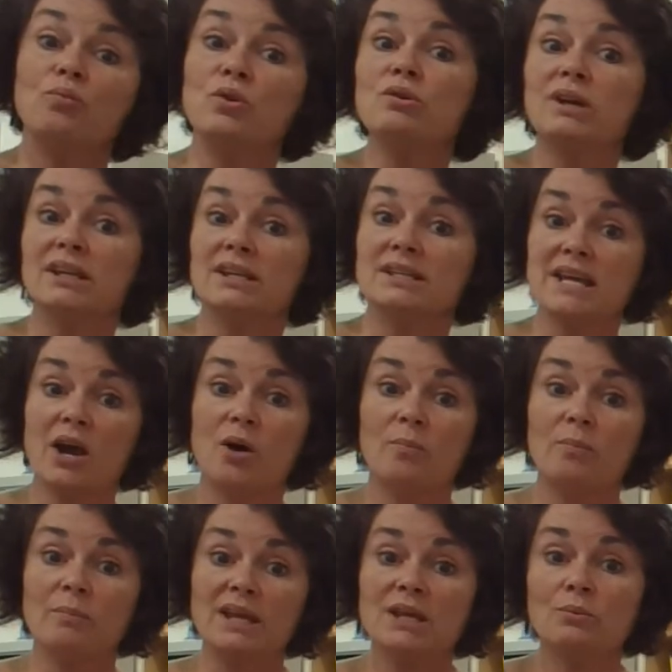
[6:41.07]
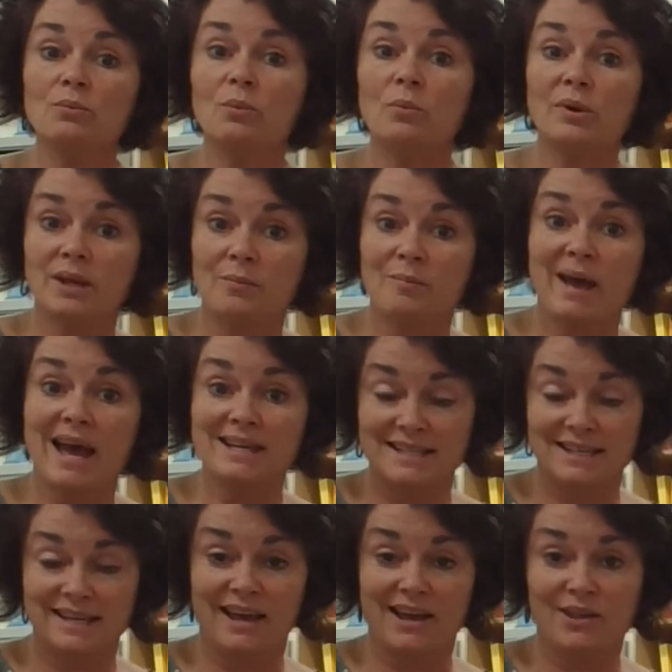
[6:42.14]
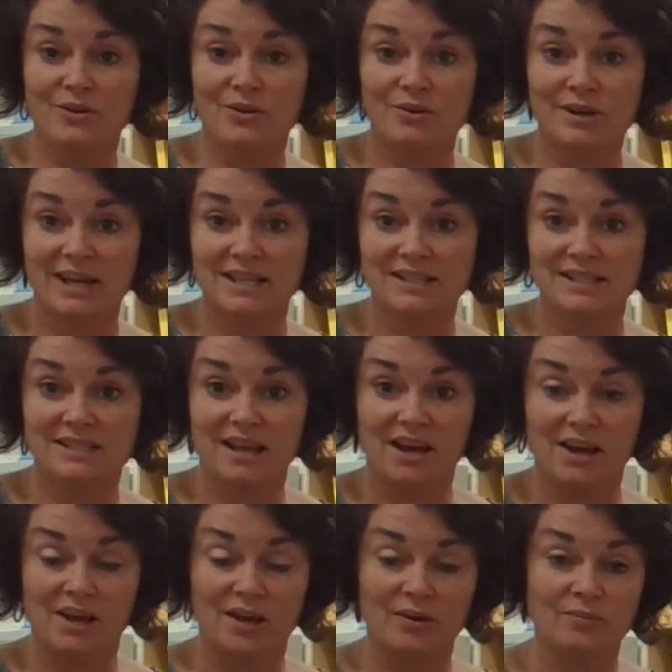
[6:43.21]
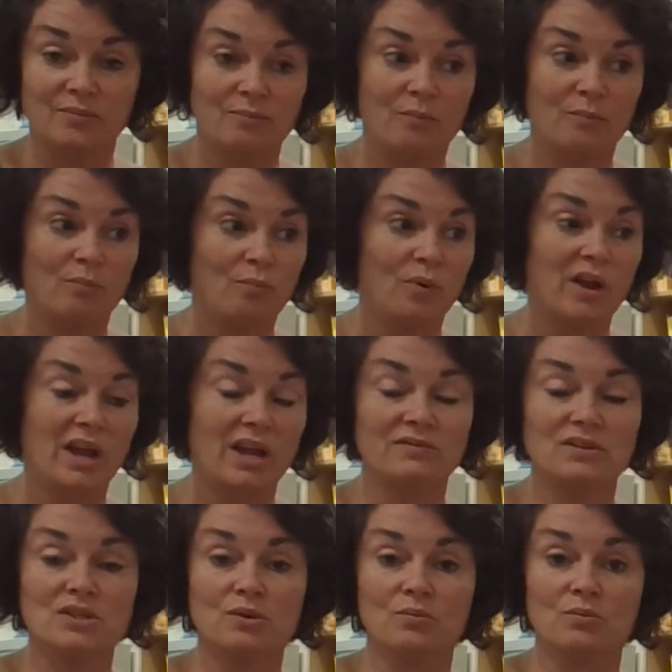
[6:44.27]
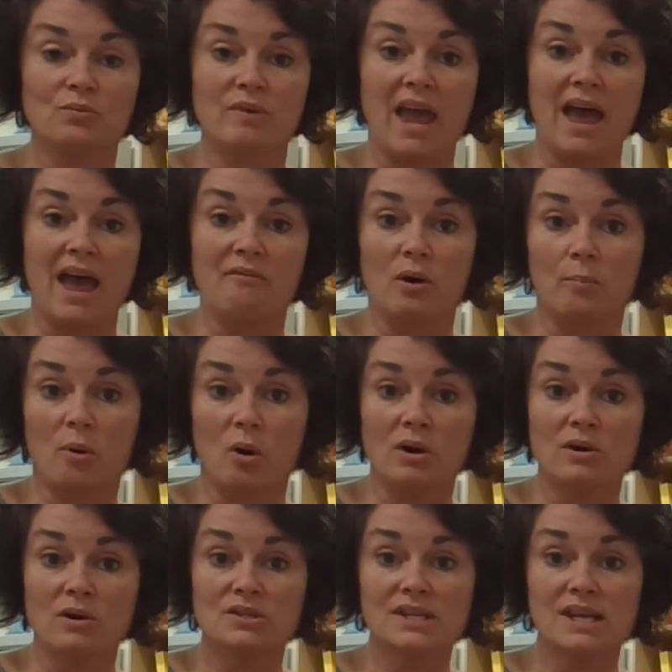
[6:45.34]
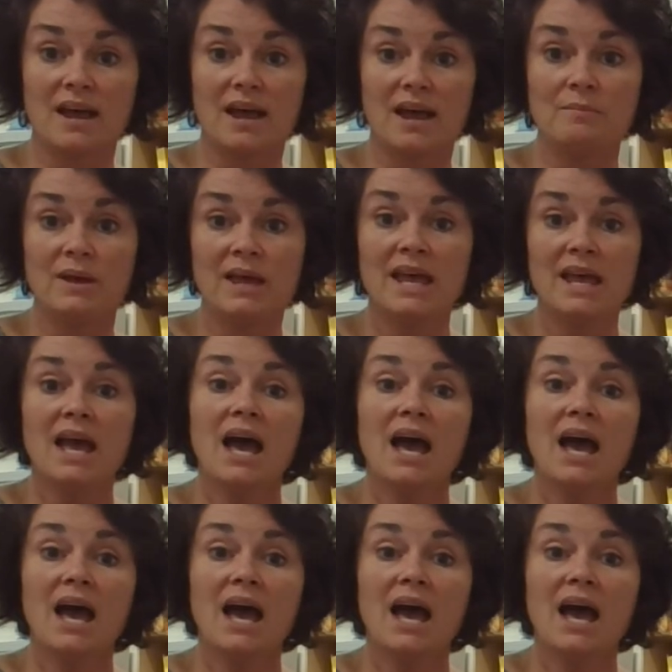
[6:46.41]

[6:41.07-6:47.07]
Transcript: You can tell me when we get back together as to have our partner time.